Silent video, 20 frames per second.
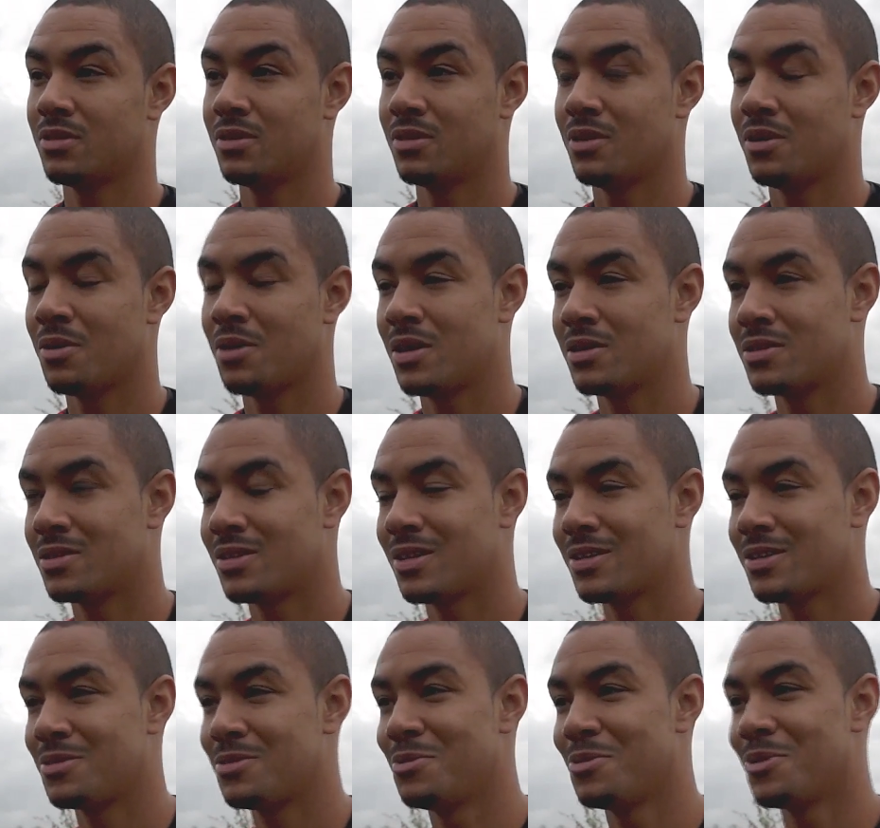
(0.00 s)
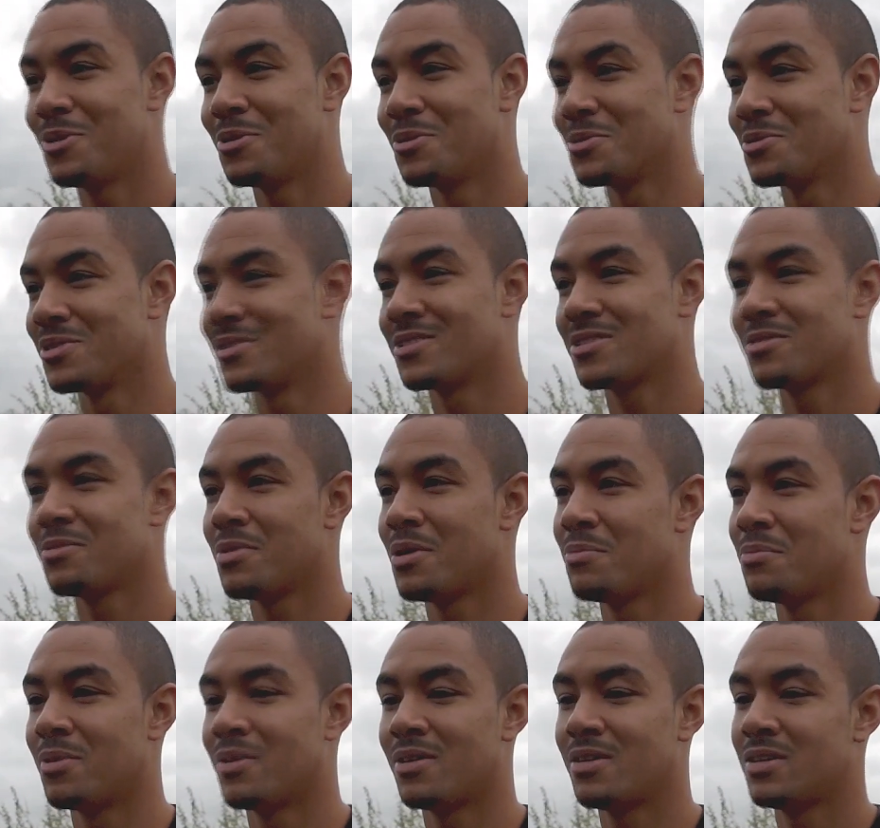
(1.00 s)
You know, I had two goals, and just
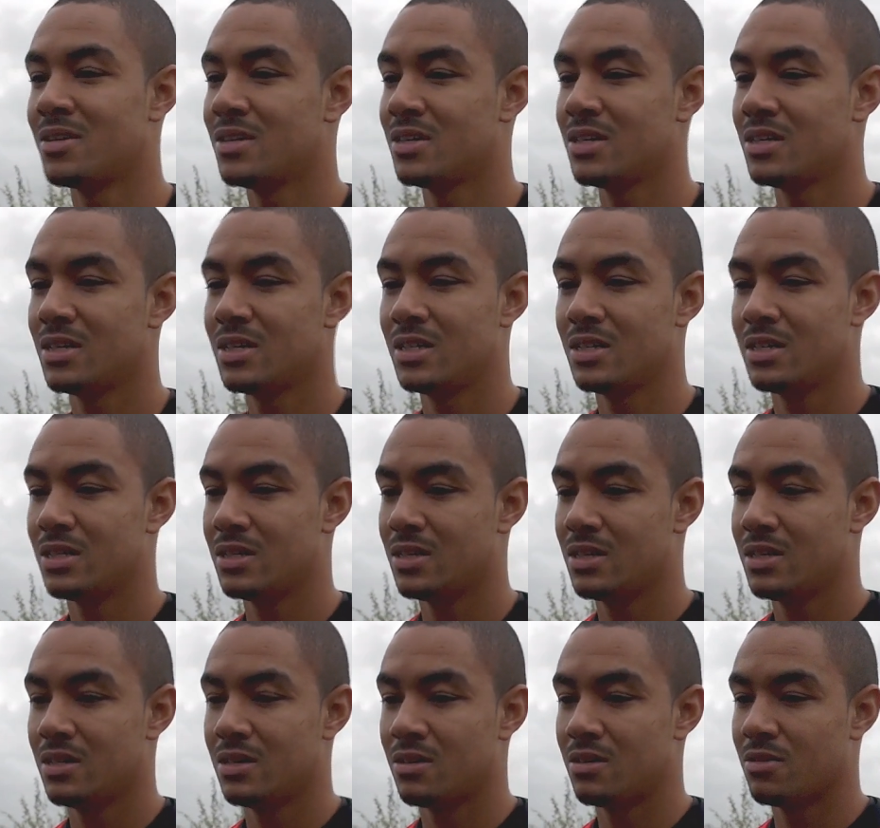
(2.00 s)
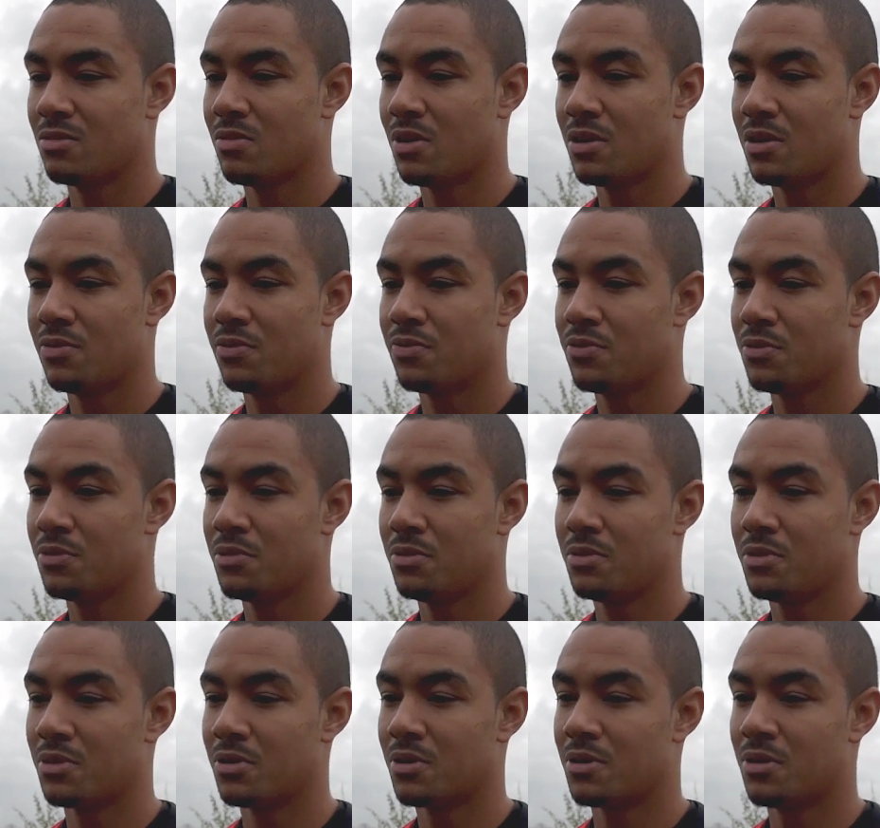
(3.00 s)
remember running
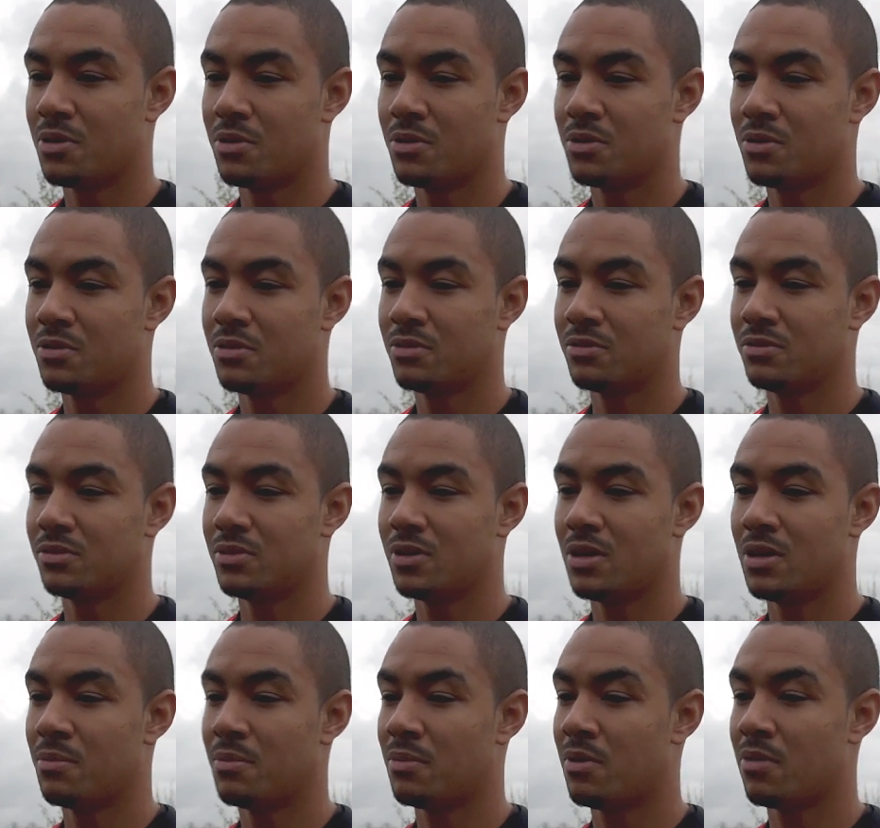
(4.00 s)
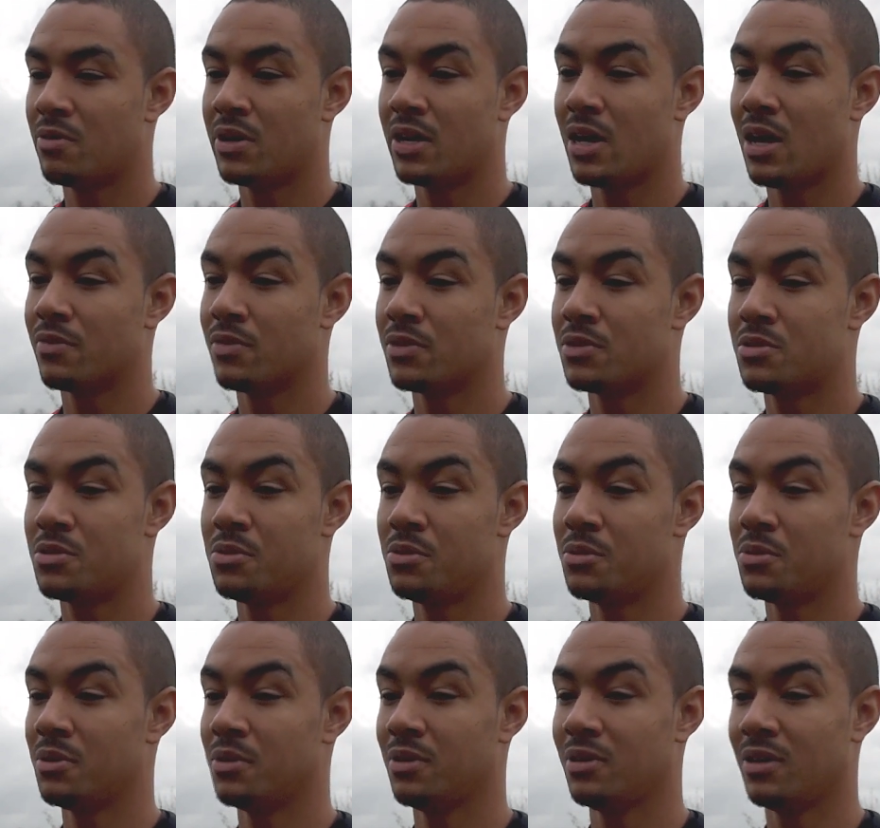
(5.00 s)
through on goal, already having
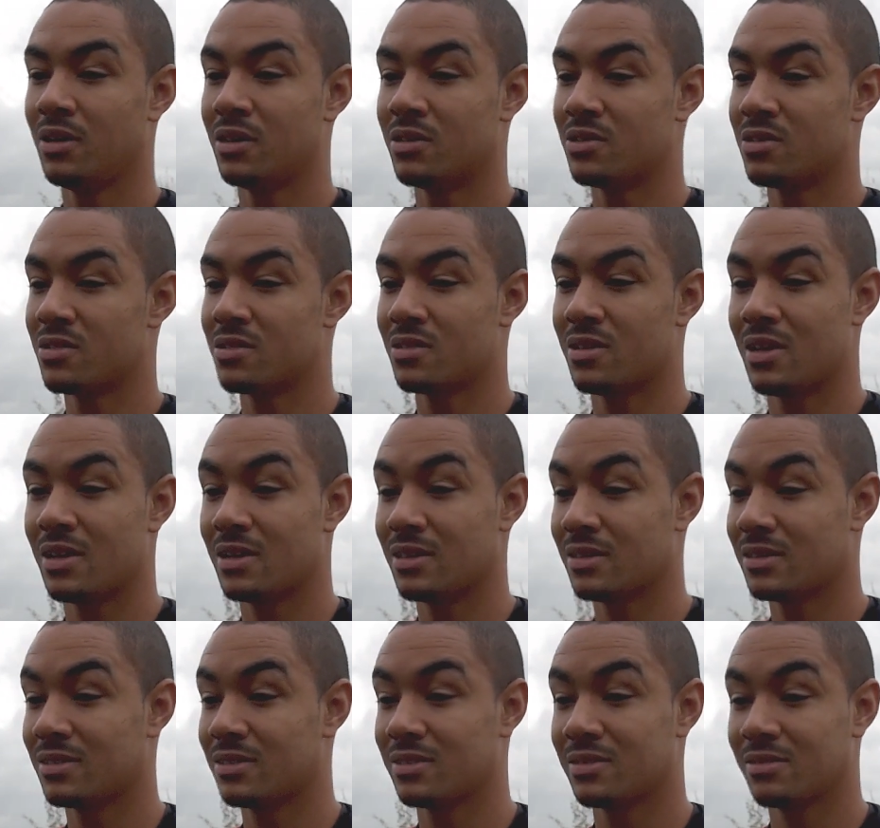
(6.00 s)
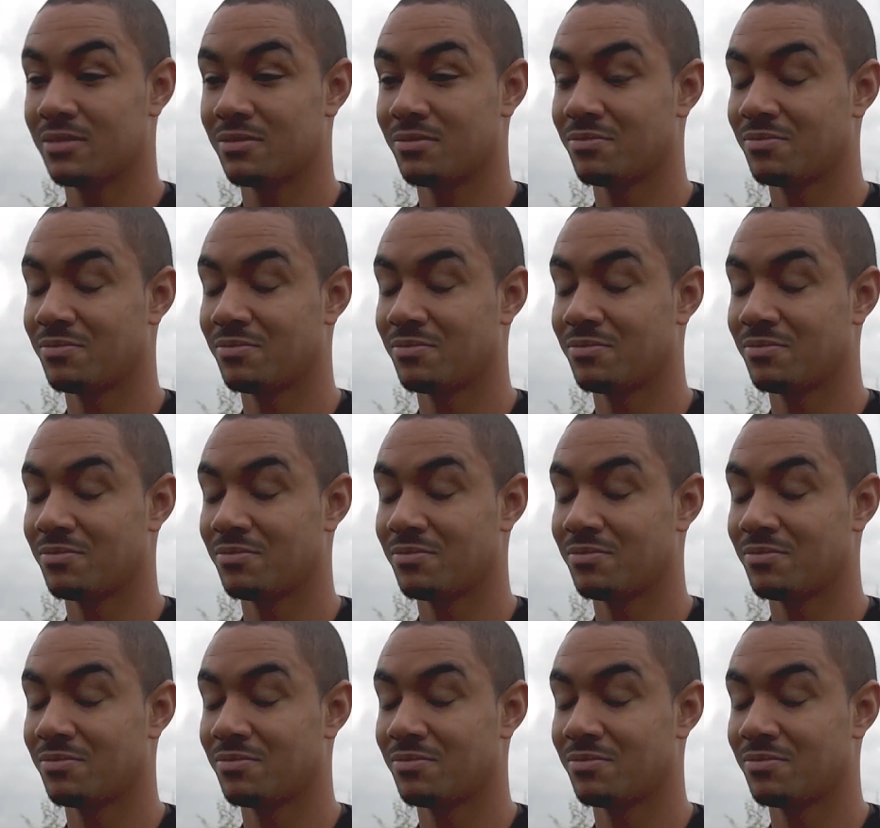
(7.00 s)
two, and just like